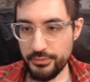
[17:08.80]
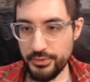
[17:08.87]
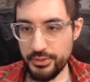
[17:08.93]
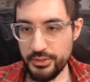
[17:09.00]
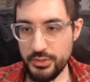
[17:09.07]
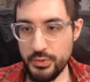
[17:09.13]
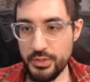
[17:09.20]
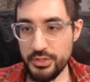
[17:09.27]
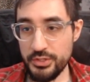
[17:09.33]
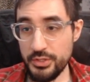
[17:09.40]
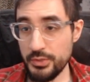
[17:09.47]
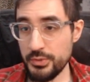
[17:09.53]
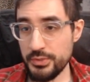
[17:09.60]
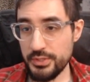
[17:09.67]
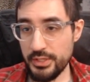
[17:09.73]
You can
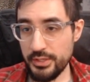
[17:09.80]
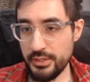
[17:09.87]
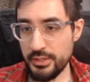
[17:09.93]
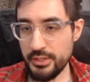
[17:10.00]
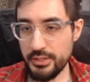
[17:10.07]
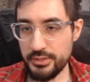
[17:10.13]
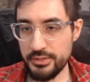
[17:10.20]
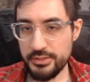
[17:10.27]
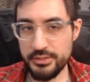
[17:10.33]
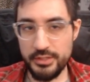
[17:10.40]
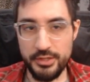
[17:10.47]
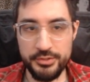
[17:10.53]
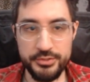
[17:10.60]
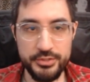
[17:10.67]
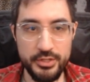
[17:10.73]
use a stun